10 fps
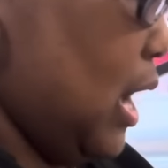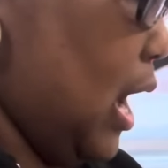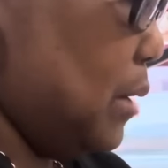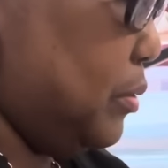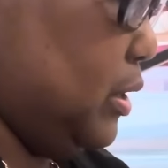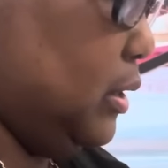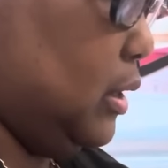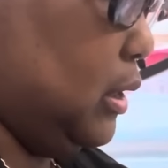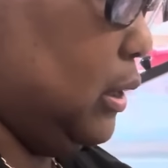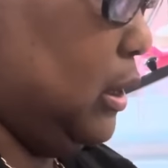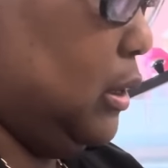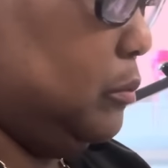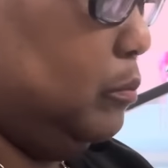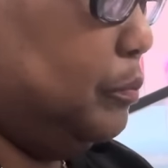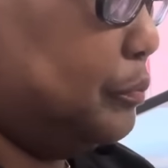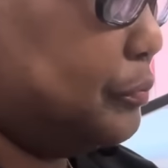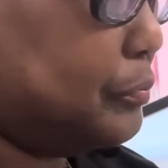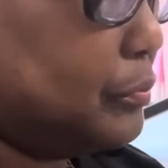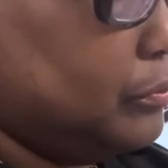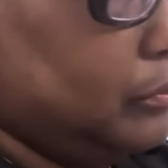I put a, uh,
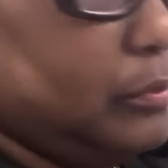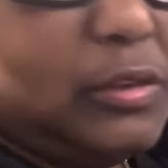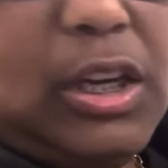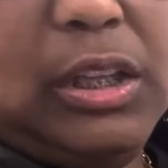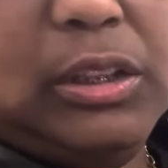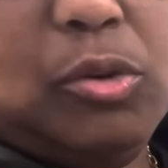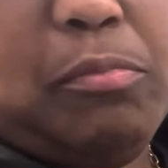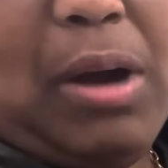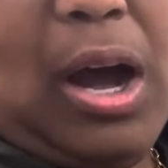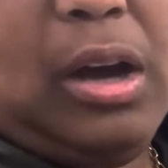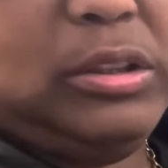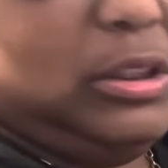a little ball